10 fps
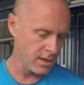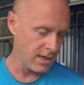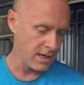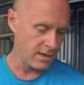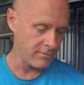
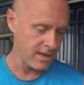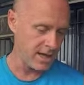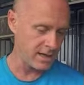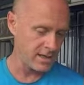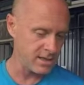And
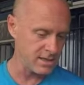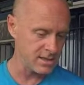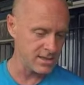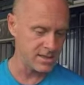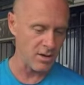that
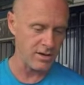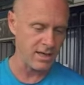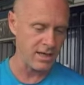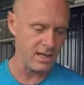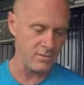is all
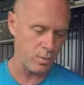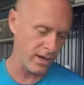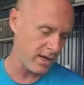you need.